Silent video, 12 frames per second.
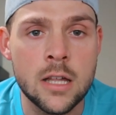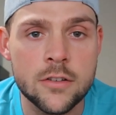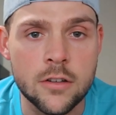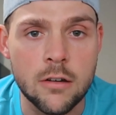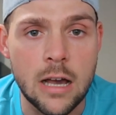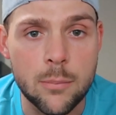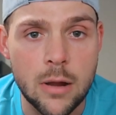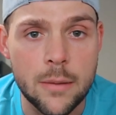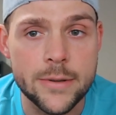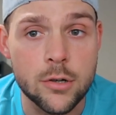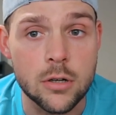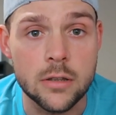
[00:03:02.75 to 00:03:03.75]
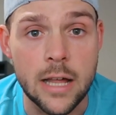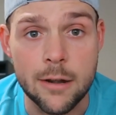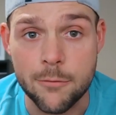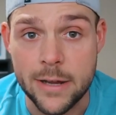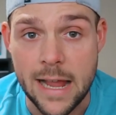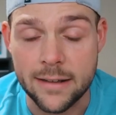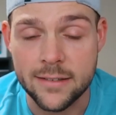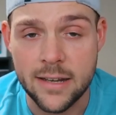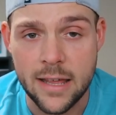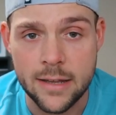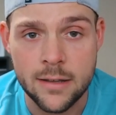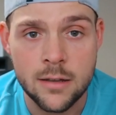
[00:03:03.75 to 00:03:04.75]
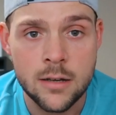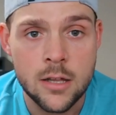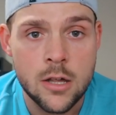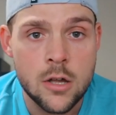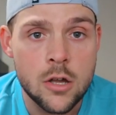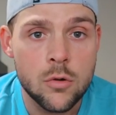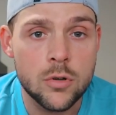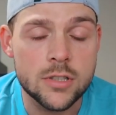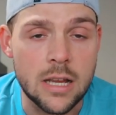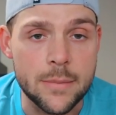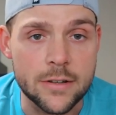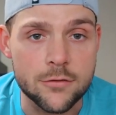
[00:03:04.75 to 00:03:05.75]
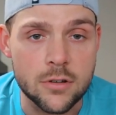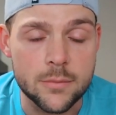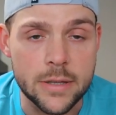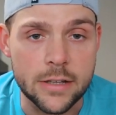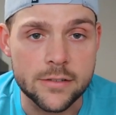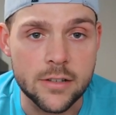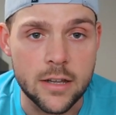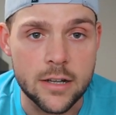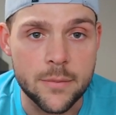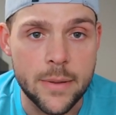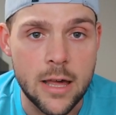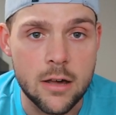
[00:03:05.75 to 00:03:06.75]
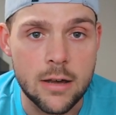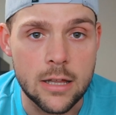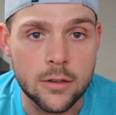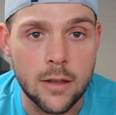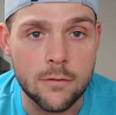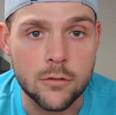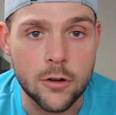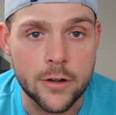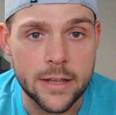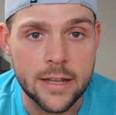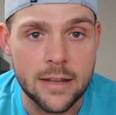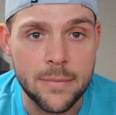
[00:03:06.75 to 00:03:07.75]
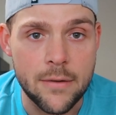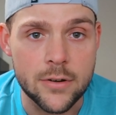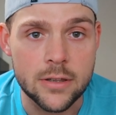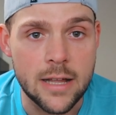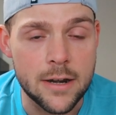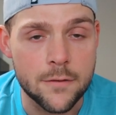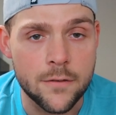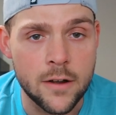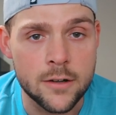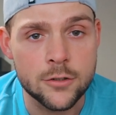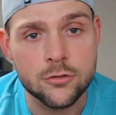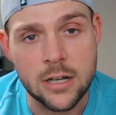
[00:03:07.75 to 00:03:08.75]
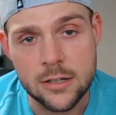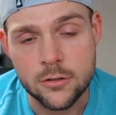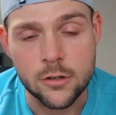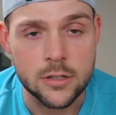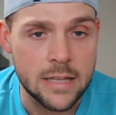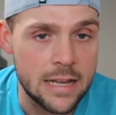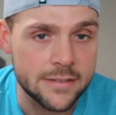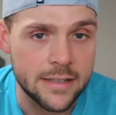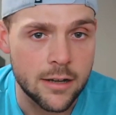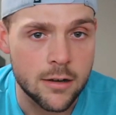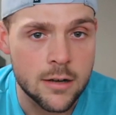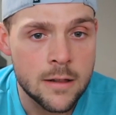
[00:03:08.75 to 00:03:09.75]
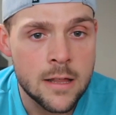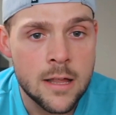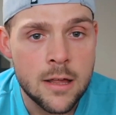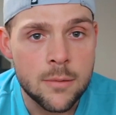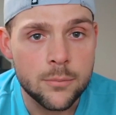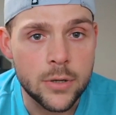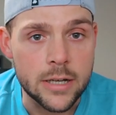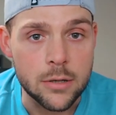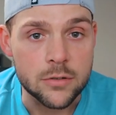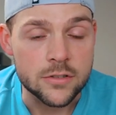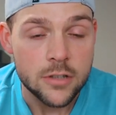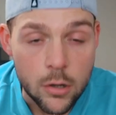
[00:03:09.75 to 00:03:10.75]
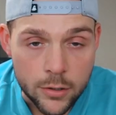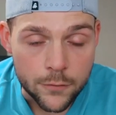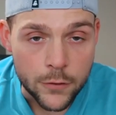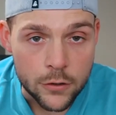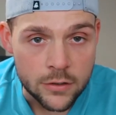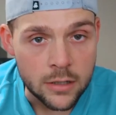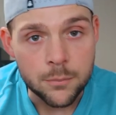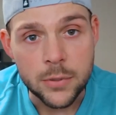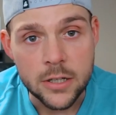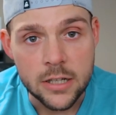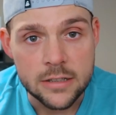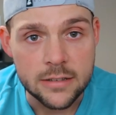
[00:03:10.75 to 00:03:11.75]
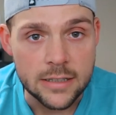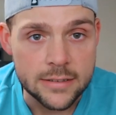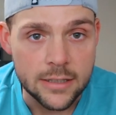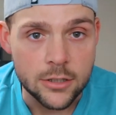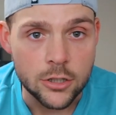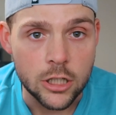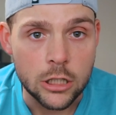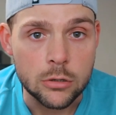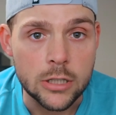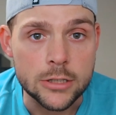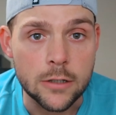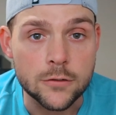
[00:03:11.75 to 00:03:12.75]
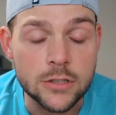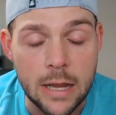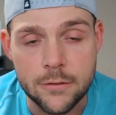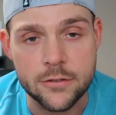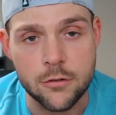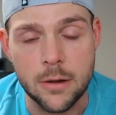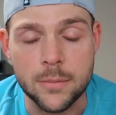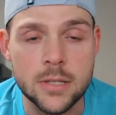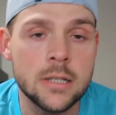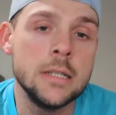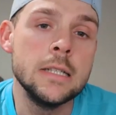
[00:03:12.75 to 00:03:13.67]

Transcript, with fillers: So I'll probably be doing a lot of React today, which I'm extremely excited about. I love learning it. I'm having a lot of fun. Tried to learn it last year, but it was so confusing because I didn't know enough JavaScript.